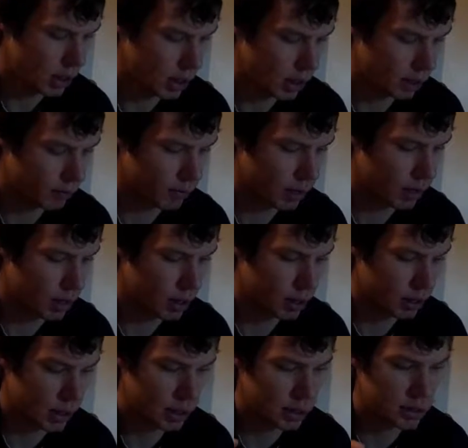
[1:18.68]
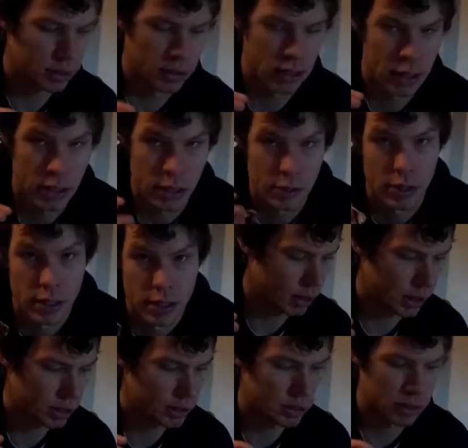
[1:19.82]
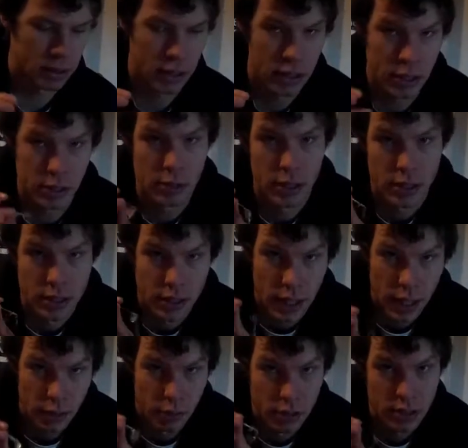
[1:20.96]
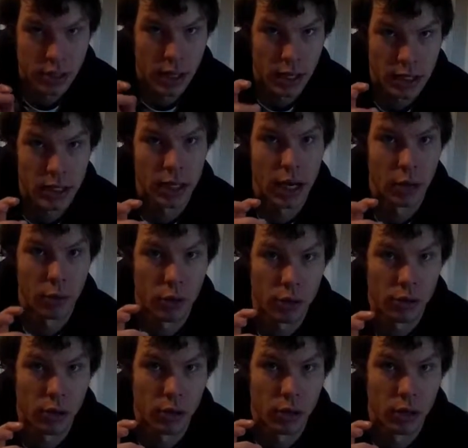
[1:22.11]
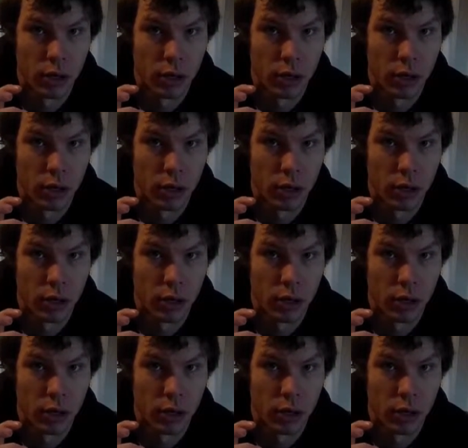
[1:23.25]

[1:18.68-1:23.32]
I've got this is the standard size that I would throw.